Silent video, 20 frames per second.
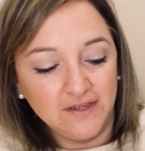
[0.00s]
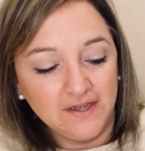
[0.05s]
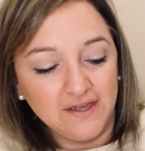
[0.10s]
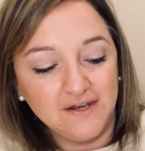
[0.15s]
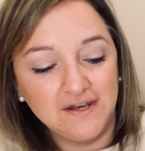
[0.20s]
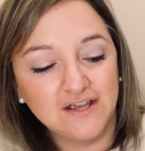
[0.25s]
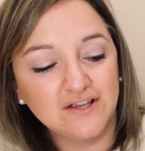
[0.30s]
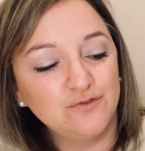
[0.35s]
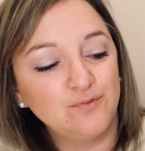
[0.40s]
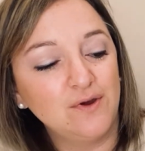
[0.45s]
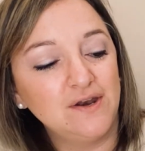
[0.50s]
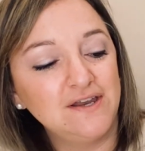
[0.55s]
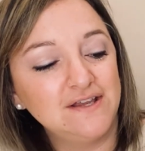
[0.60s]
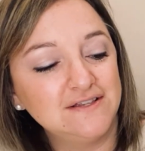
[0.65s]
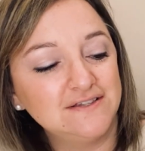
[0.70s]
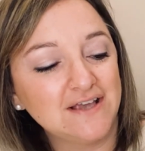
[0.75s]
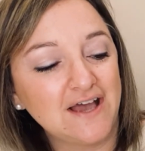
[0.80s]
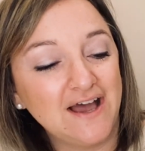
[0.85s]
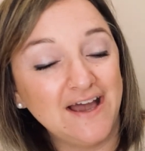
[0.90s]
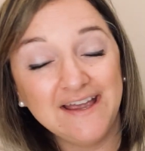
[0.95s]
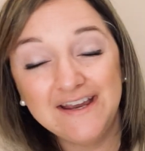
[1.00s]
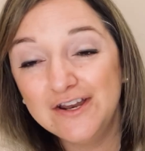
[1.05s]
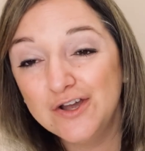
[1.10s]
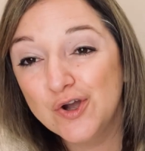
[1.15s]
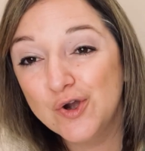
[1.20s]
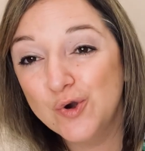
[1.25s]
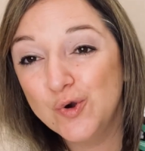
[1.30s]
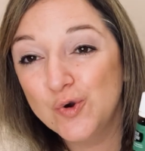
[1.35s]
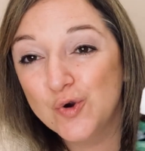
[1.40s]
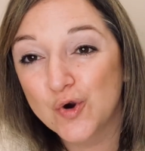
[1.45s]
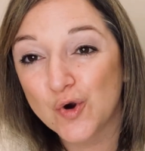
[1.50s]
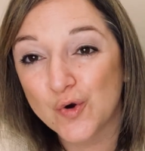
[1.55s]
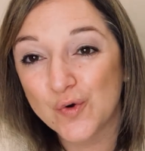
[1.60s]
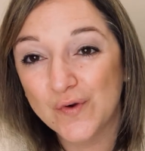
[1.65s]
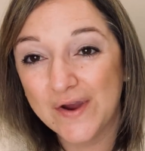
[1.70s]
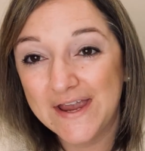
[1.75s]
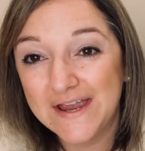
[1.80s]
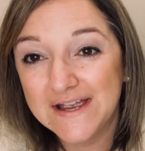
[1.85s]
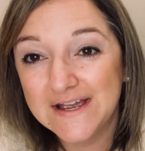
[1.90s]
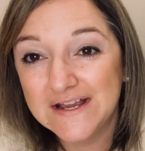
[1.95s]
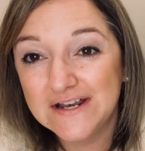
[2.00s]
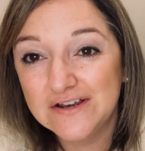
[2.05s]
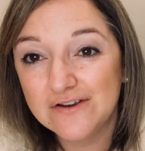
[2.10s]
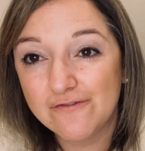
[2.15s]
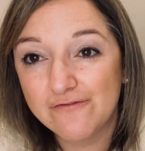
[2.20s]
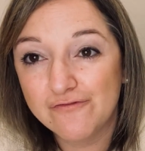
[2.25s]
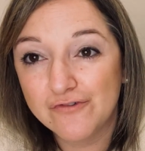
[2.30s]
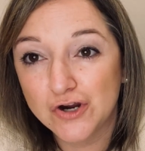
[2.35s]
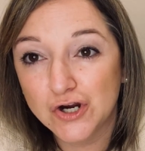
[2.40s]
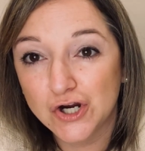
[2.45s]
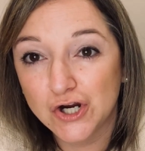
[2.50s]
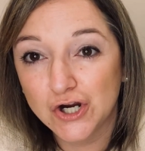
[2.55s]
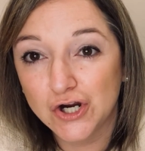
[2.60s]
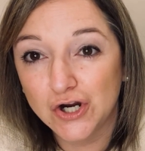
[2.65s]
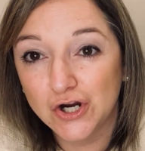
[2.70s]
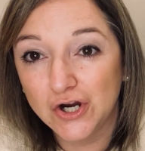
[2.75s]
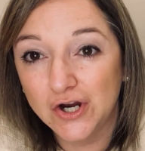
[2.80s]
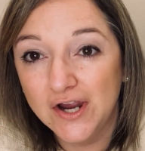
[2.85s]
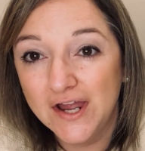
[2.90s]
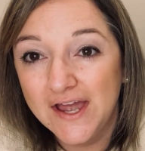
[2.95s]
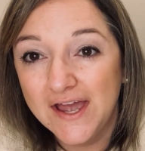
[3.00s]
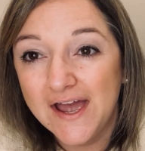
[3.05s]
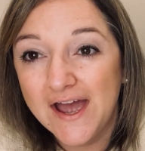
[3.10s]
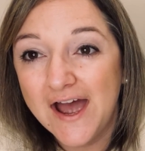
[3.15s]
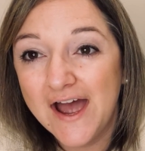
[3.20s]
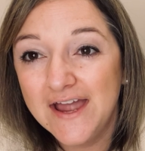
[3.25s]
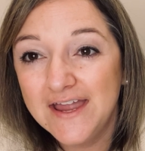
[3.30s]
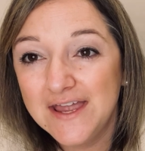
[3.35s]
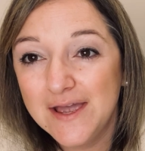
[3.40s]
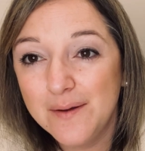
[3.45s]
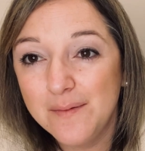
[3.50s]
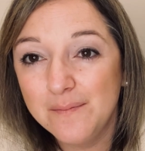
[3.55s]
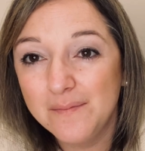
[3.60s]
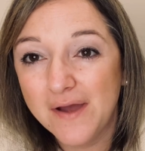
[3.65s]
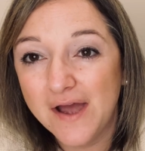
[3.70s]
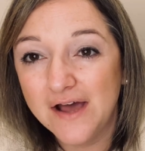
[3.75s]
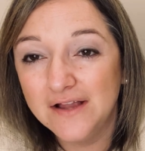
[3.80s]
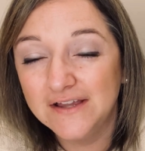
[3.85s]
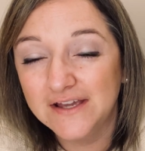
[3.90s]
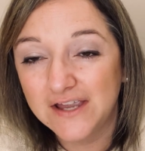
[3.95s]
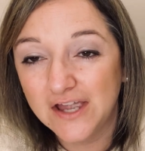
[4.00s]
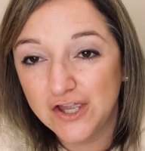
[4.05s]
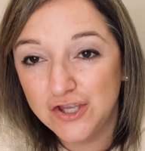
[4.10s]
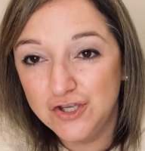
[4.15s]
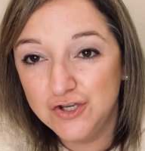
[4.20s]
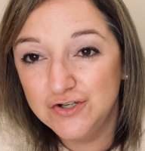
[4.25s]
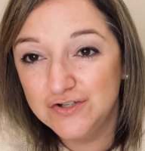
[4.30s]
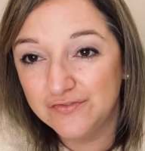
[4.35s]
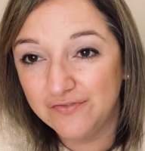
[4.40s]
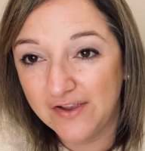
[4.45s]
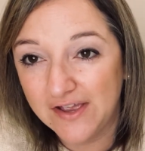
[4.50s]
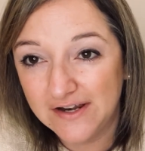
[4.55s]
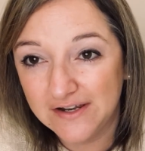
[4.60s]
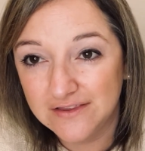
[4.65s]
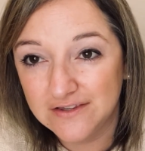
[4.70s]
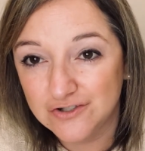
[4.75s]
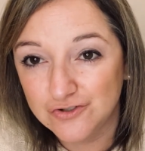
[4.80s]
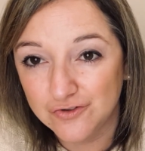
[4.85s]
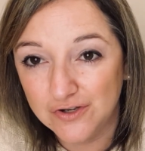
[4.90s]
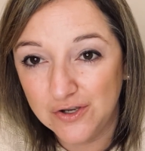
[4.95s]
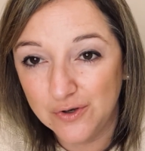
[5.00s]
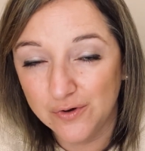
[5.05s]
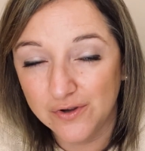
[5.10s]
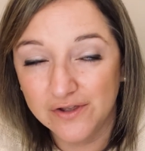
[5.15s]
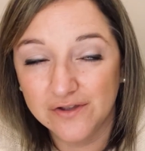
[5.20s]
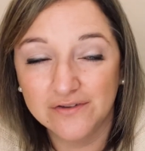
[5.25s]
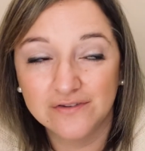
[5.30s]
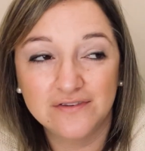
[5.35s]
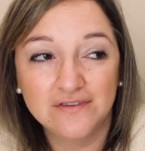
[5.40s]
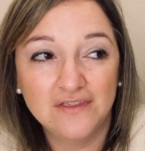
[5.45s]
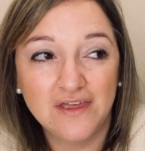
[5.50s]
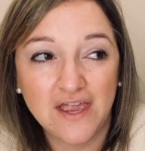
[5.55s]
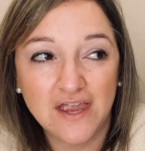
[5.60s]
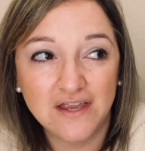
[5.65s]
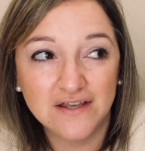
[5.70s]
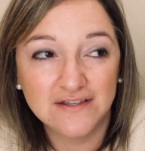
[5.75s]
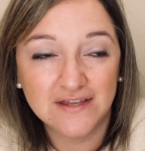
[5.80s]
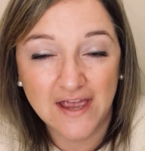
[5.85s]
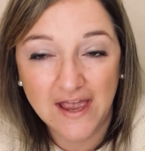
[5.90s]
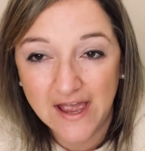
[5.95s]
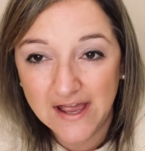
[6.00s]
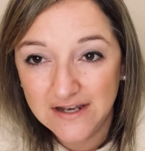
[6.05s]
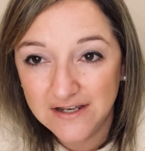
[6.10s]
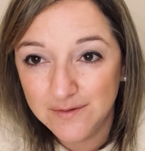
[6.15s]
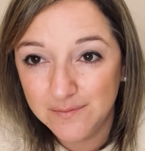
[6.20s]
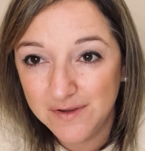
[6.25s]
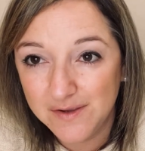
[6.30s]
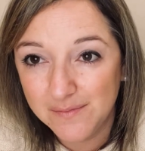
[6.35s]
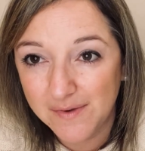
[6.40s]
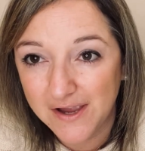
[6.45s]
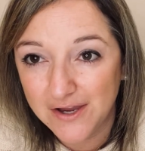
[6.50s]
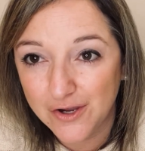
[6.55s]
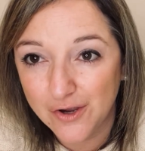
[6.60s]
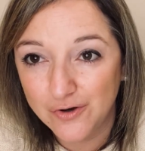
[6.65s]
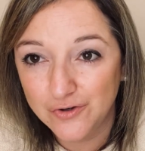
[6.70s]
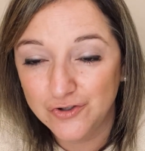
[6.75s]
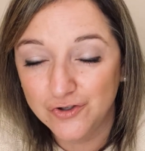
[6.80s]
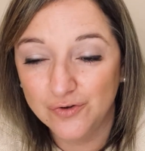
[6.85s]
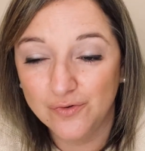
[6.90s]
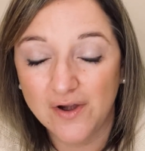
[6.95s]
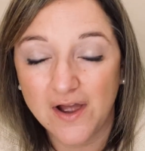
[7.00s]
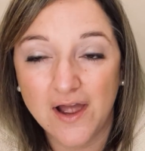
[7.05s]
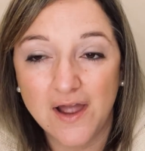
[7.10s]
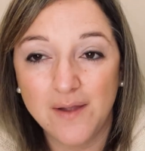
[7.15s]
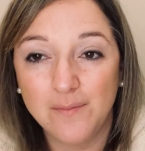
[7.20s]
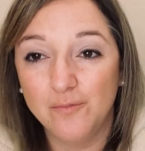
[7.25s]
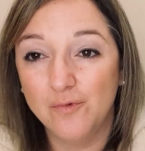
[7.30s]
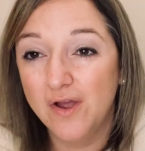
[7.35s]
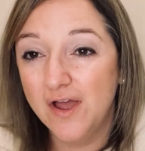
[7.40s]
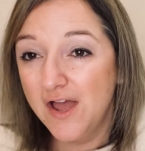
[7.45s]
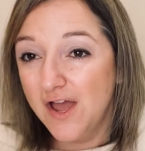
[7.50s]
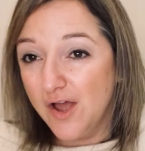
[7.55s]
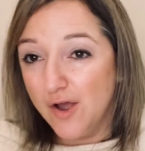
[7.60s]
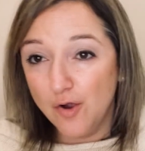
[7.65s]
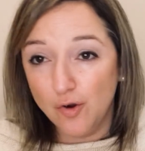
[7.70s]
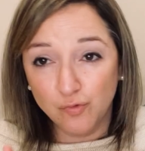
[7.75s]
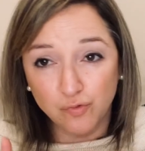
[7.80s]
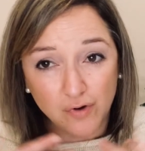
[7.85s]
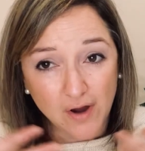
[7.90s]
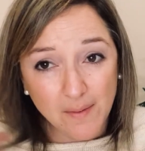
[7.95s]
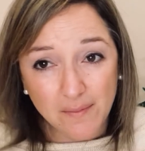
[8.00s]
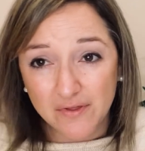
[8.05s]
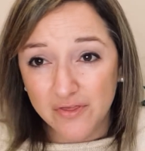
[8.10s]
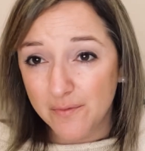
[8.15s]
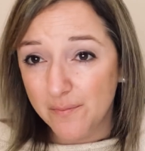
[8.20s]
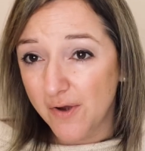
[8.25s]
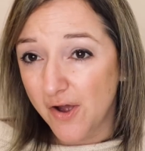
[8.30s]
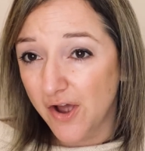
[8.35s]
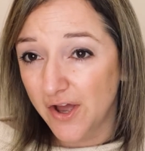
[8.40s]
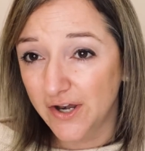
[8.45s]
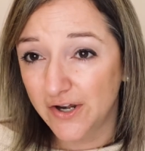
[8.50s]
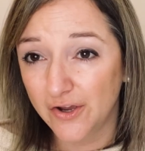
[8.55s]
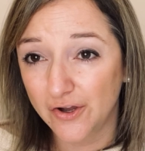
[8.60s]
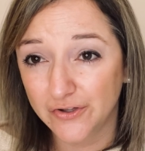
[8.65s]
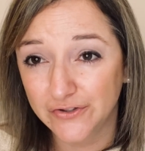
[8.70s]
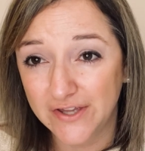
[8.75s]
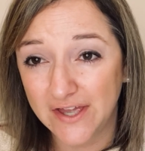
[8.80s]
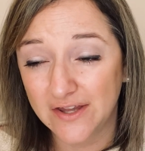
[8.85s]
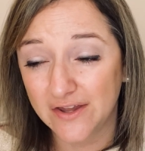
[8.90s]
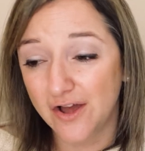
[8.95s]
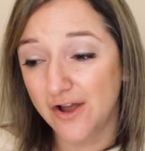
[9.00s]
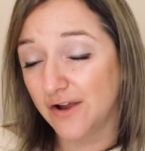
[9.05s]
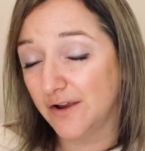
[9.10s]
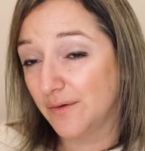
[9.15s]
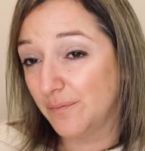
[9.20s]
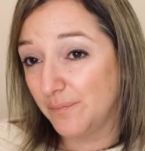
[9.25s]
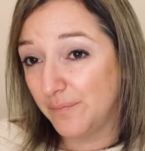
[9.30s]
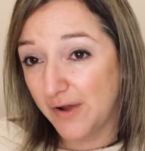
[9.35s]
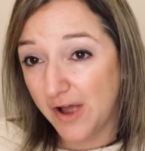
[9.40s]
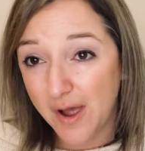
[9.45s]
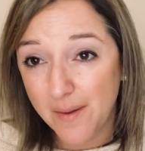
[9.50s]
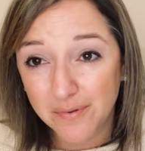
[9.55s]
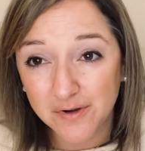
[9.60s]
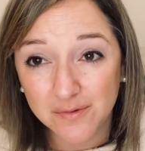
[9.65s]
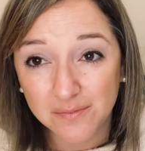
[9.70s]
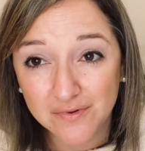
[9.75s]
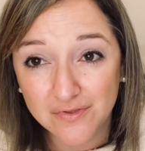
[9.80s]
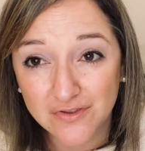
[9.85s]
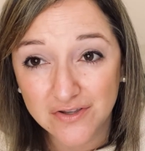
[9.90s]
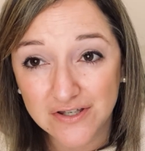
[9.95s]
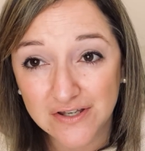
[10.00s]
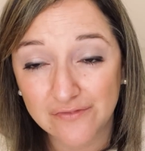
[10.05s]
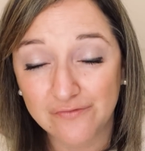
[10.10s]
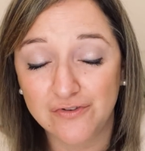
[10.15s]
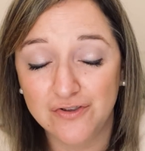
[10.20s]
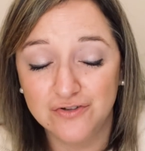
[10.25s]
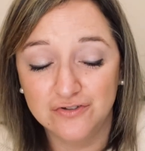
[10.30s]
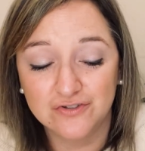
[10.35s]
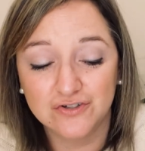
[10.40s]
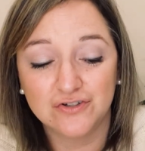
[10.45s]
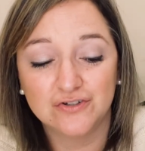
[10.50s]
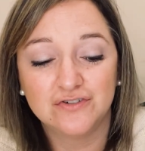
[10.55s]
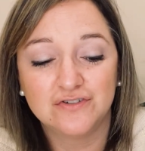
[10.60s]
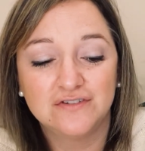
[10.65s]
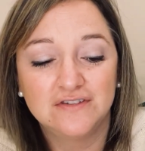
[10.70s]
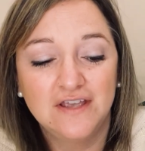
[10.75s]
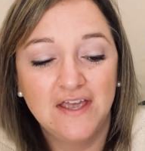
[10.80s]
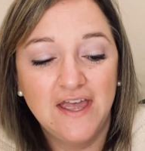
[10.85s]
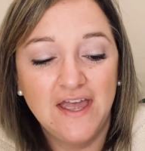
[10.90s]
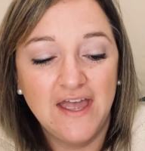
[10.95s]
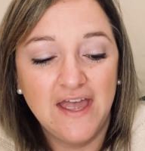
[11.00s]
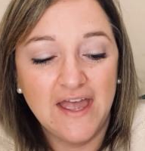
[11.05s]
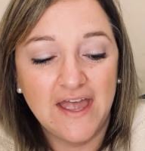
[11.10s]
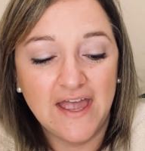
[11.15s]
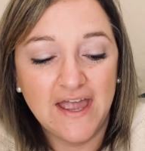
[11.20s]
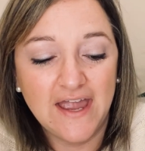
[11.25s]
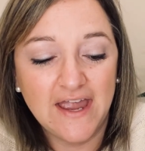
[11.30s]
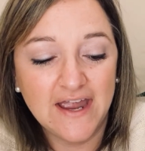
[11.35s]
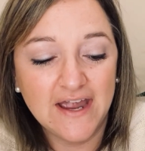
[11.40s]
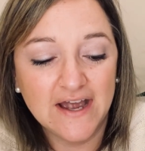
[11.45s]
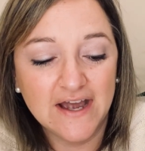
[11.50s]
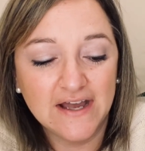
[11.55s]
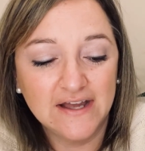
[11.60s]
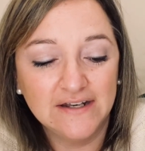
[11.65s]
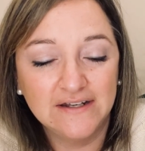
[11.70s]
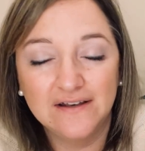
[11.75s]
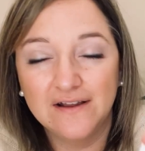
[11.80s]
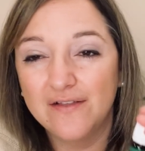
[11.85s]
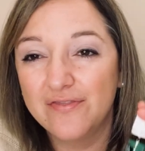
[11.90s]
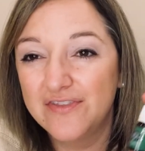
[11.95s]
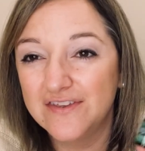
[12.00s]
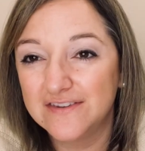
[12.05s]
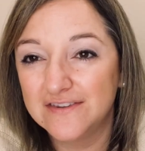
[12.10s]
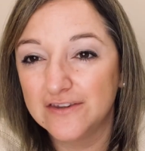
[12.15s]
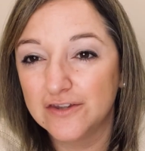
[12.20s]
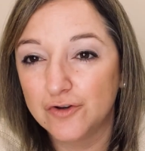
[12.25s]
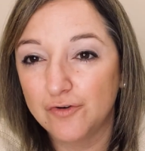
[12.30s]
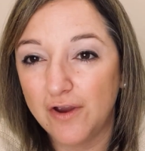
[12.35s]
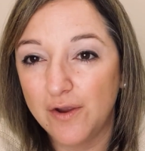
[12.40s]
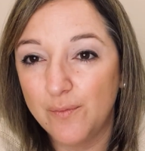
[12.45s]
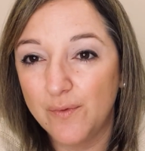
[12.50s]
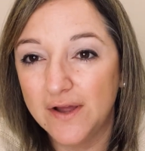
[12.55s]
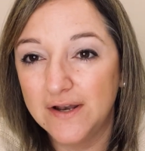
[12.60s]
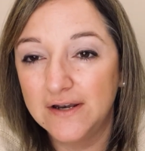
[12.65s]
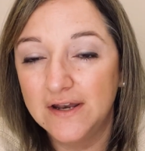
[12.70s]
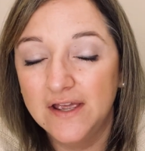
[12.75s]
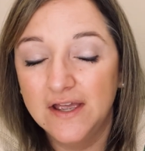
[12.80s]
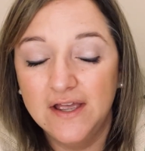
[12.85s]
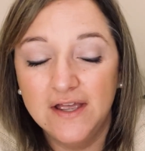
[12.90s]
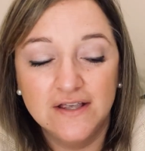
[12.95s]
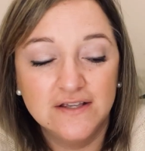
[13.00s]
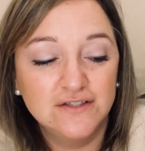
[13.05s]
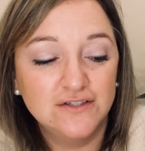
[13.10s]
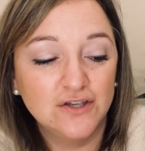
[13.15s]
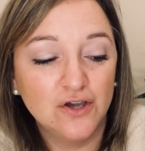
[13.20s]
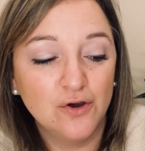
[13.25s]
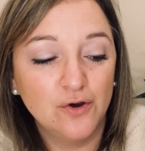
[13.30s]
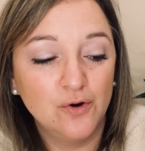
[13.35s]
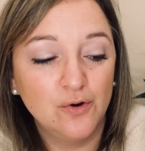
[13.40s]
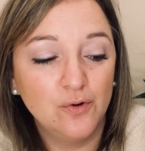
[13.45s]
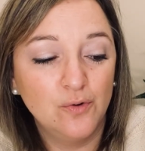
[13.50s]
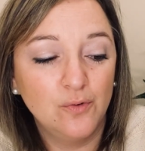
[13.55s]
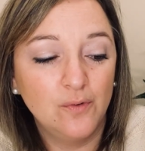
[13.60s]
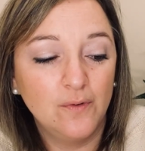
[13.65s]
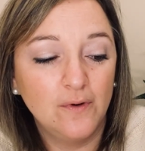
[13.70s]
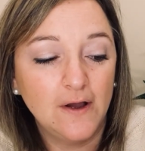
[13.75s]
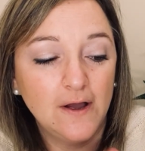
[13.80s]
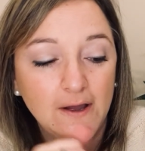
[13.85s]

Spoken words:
next one is Idaho Grand Fir. I am like a huge fan of the tree oils. They tend to be my go-to. I'm rubbing them on all day long, popping them in the diffusers, and this is a great one. So